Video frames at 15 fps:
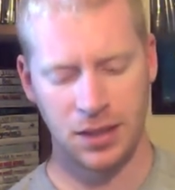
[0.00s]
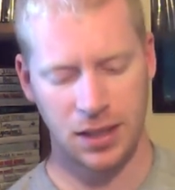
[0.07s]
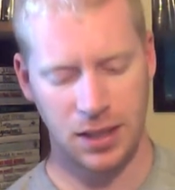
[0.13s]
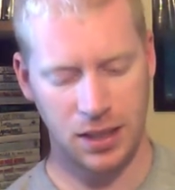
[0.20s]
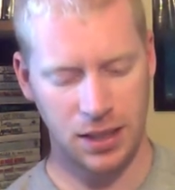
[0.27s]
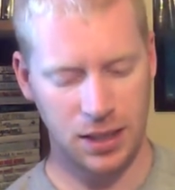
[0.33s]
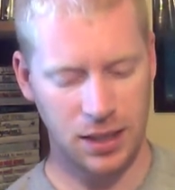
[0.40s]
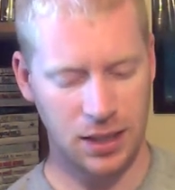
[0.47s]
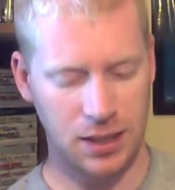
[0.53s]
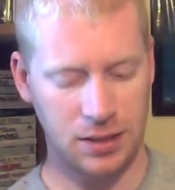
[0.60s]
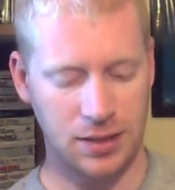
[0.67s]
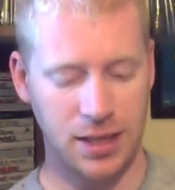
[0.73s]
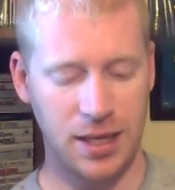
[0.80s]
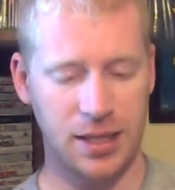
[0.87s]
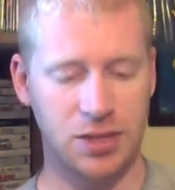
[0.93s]
And
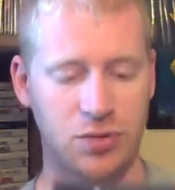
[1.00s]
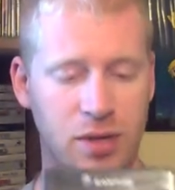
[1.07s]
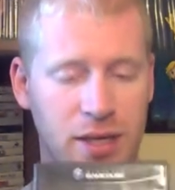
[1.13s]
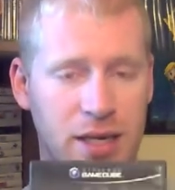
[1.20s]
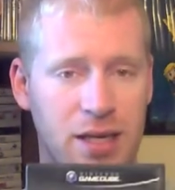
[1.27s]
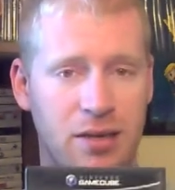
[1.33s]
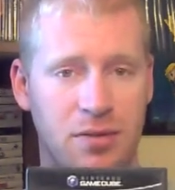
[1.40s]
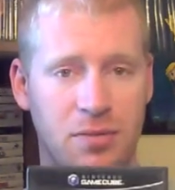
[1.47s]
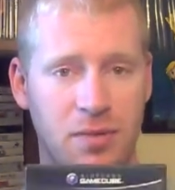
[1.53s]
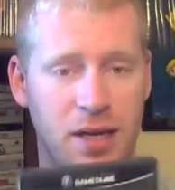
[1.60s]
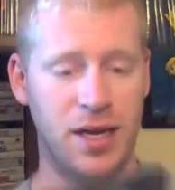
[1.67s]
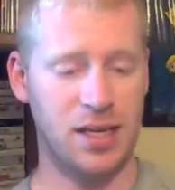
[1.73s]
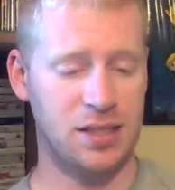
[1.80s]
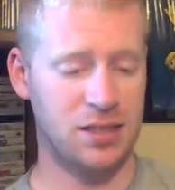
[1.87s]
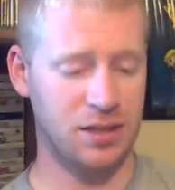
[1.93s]
yeah, so I got an
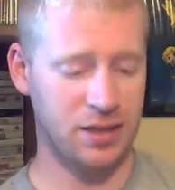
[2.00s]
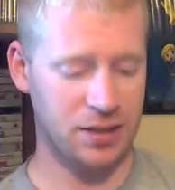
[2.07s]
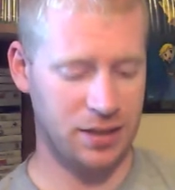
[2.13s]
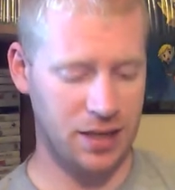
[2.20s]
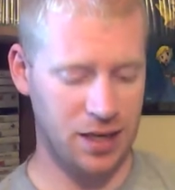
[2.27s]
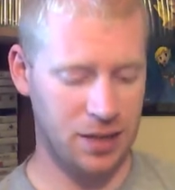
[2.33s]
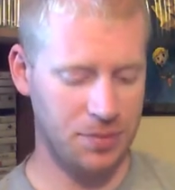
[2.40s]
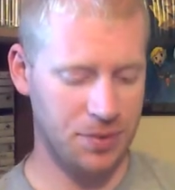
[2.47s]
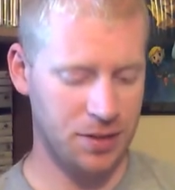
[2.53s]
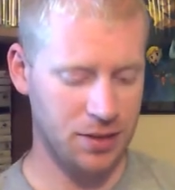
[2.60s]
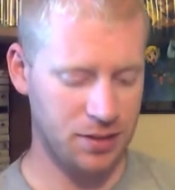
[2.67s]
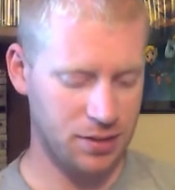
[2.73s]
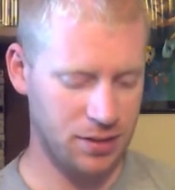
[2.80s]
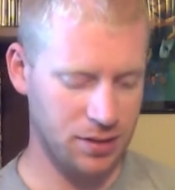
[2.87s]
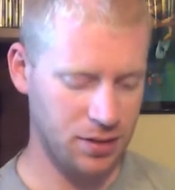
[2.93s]
excellent
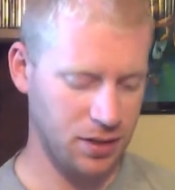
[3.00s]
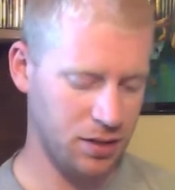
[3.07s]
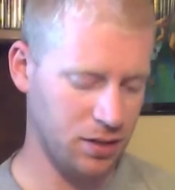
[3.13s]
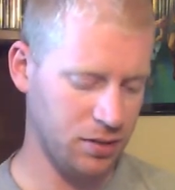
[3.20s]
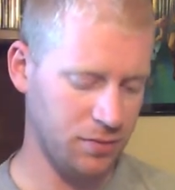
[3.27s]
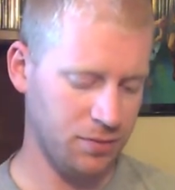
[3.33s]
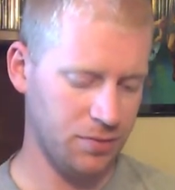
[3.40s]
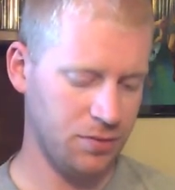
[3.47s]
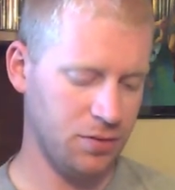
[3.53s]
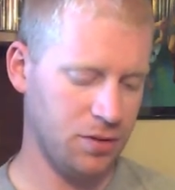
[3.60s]
copy of